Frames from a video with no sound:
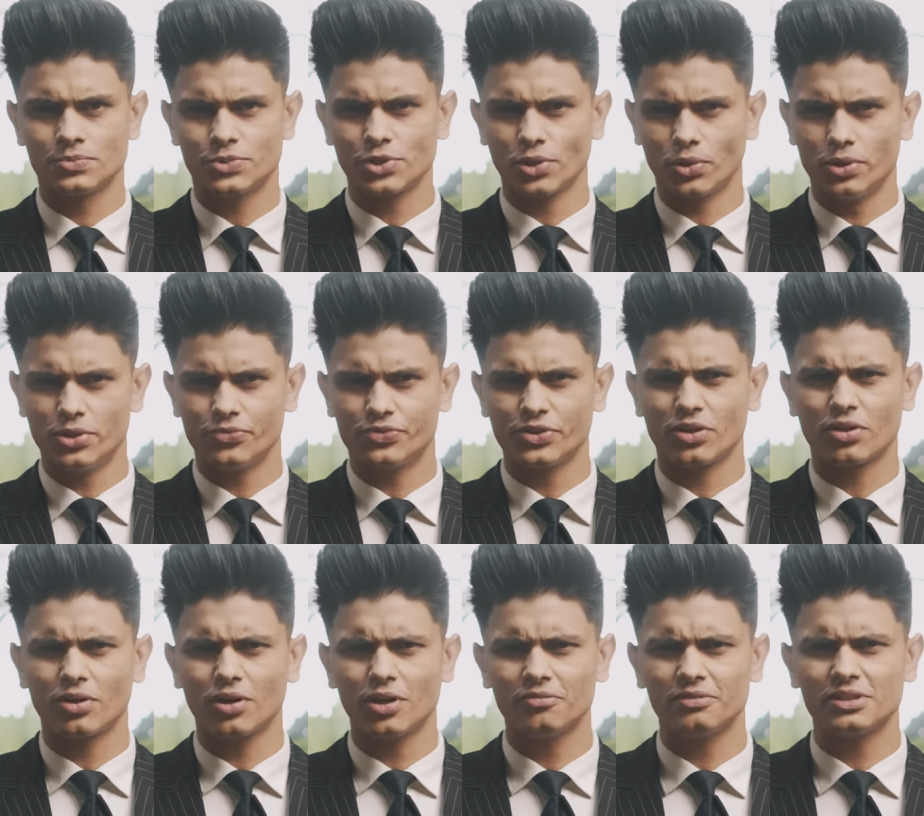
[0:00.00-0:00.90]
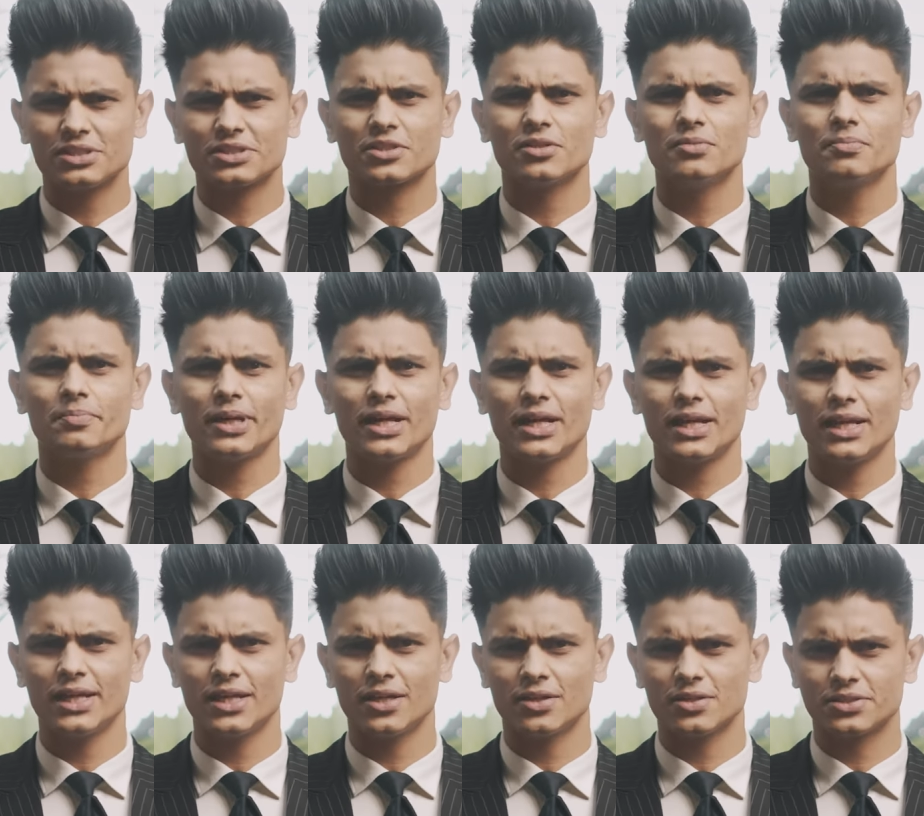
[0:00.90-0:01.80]
So if you're always
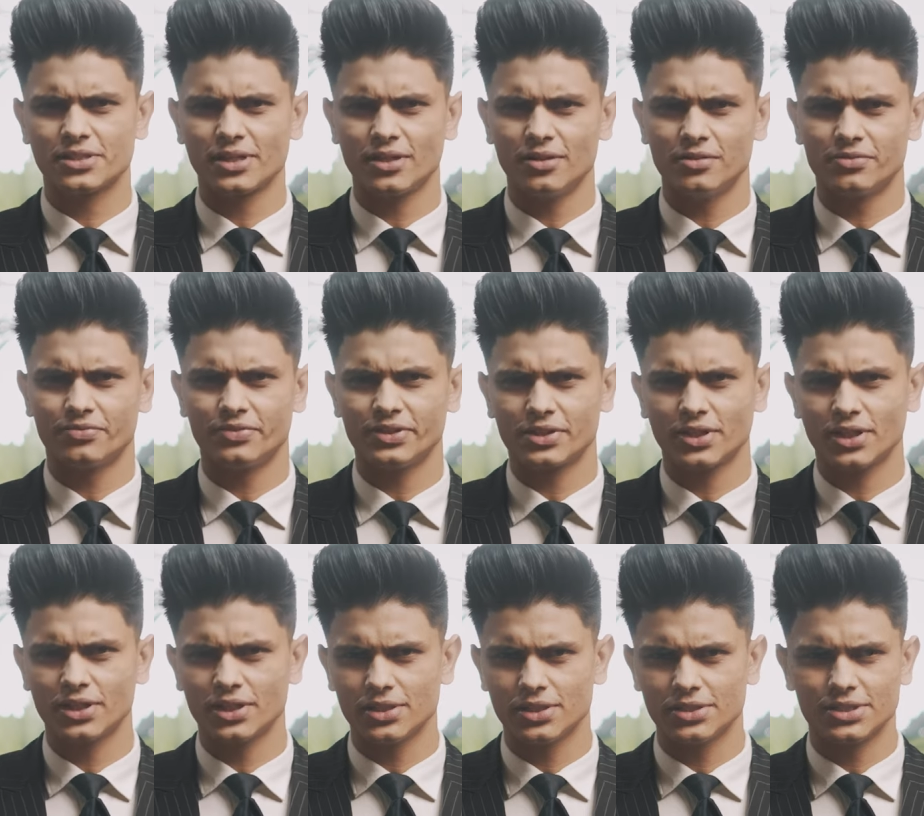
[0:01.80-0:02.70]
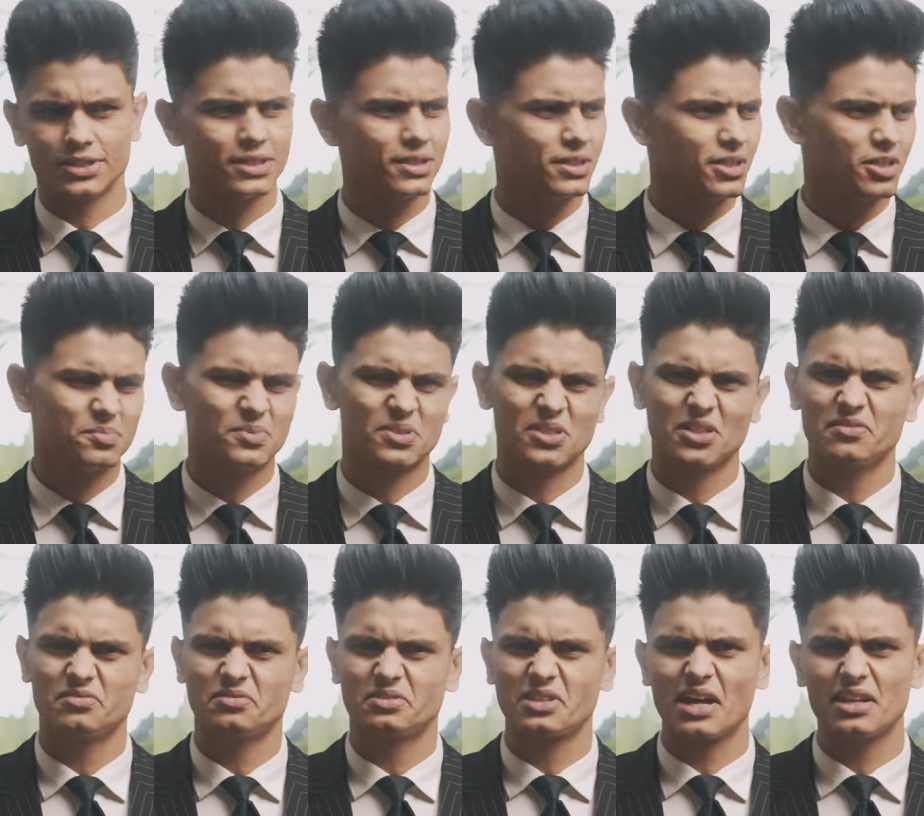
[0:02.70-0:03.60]
comparing yourself with others in terms
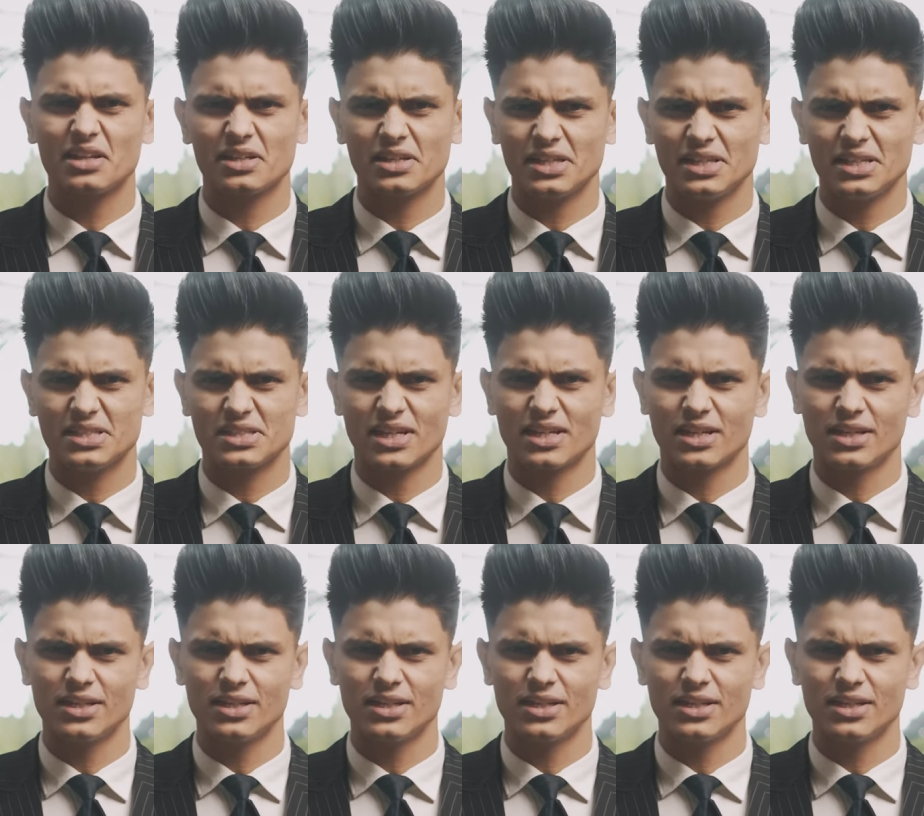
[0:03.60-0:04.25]
of salaries and